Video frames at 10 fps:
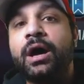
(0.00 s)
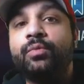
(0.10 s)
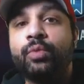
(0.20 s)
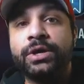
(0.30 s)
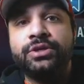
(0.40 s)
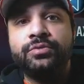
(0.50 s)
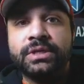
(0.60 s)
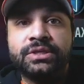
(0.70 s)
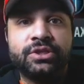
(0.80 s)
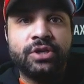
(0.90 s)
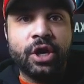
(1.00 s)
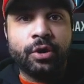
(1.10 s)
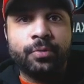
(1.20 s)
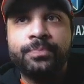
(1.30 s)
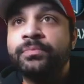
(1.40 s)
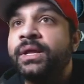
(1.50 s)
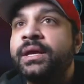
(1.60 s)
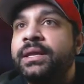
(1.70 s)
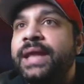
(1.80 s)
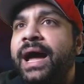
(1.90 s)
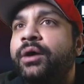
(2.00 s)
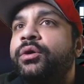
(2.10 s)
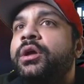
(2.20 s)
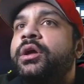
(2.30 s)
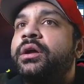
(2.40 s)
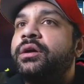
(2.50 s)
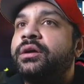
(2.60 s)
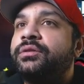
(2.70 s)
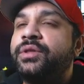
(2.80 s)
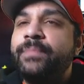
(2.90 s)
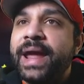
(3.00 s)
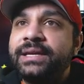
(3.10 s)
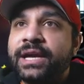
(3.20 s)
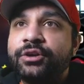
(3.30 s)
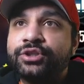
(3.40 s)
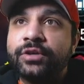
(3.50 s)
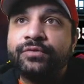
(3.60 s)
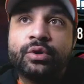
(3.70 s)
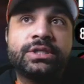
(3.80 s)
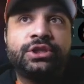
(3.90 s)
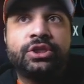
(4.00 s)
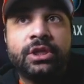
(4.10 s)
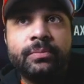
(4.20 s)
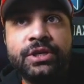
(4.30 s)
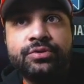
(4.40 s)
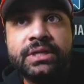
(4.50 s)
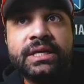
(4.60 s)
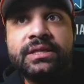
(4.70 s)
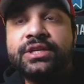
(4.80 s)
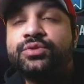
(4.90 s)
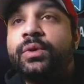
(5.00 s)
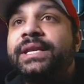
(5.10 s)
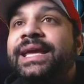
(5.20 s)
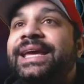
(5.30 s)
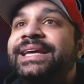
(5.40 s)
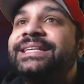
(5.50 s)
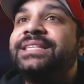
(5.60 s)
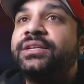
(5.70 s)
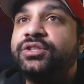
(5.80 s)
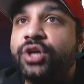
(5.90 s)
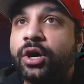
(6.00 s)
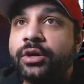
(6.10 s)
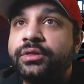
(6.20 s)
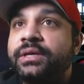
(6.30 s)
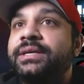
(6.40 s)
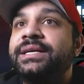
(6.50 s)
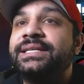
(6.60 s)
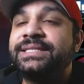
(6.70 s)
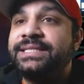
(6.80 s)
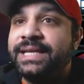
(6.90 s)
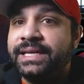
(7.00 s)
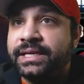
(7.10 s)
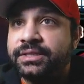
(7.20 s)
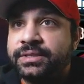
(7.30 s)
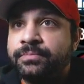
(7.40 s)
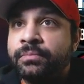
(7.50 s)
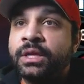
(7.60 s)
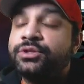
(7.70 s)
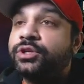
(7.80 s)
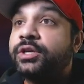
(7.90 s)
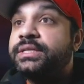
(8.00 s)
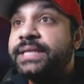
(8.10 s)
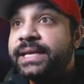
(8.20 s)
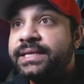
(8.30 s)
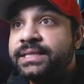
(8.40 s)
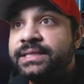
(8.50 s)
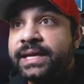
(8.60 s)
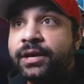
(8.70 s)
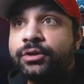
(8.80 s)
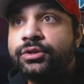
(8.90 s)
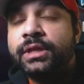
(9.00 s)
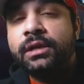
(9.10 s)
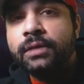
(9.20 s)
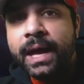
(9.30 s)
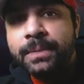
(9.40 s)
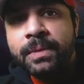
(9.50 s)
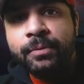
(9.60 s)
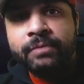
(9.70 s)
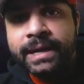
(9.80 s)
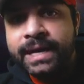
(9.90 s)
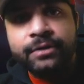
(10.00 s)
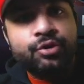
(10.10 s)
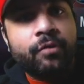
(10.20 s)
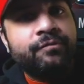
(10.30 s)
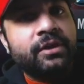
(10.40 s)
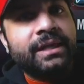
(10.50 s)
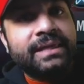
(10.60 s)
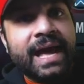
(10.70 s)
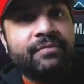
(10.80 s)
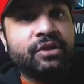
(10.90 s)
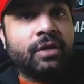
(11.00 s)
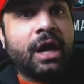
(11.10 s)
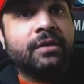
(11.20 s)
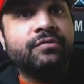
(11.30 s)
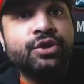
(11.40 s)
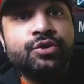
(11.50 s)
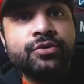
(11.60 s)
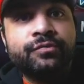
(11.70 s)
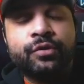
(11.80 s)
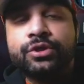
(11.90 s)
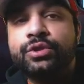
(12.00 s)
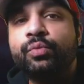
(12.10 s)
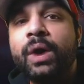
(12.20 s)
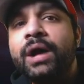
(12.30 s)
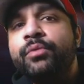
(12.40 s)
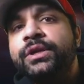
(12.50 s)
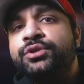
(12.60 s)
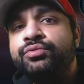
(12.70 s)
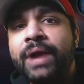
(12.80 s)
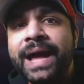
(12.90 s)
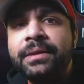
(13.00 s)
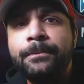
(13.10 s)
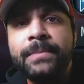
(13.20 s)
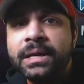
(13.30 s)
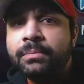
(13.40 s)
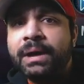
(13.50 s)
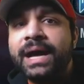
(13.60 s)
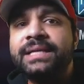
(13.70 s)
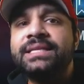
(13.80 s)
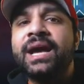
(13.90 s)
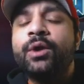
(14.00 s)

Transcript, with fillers: on what you need to know. Now, the main character, of course, that you're going to be using in this one is Darth Sidious. So Darth Sidious is a character that a lot of people right now don't feel like they have a lot of use for. So while we try to minimize